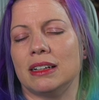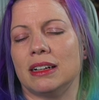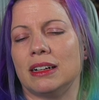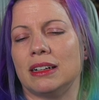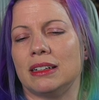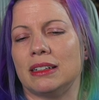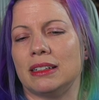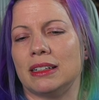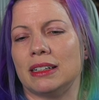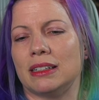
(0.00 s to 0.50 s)

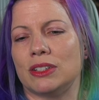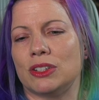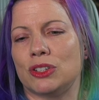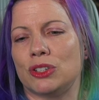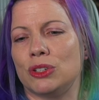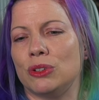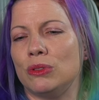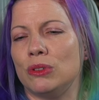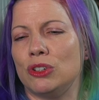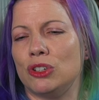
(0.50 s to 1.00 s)
As
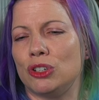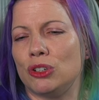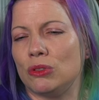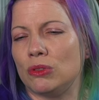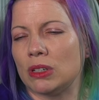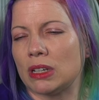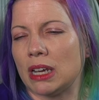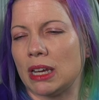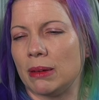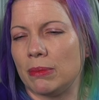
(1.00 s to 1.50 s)
soon as you
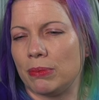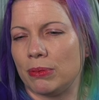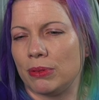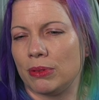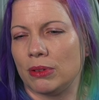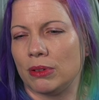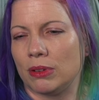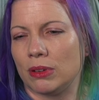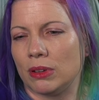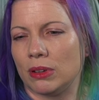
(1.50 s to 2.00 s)
type
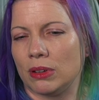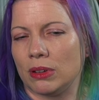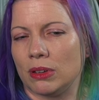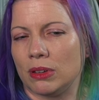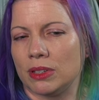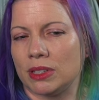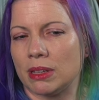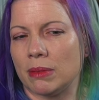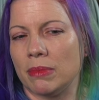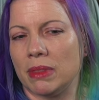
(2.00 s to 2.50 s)

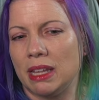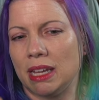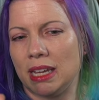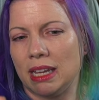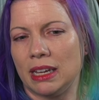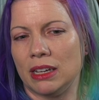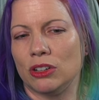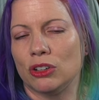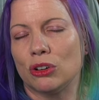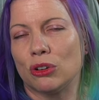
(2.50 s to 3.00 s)
something
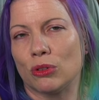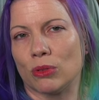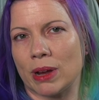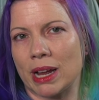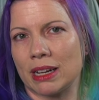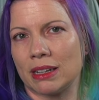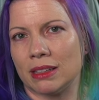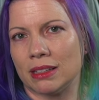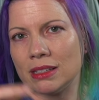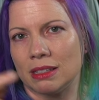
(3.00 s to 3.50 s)

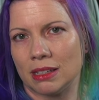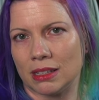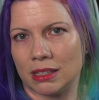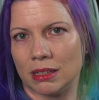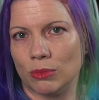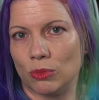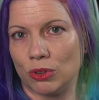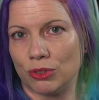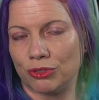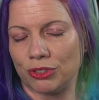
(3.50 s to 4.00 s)
incorrect, the
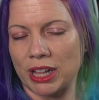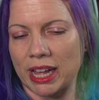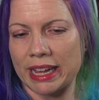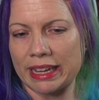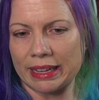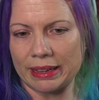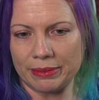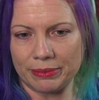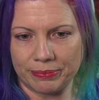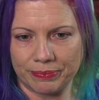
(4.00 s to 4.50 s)
system will
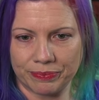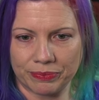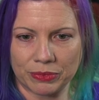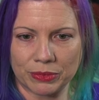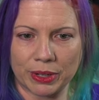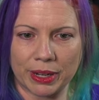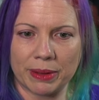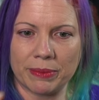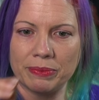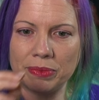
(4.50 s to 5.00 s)
flag it,
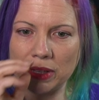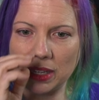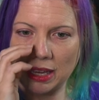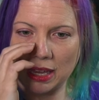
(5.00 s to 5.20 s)
right?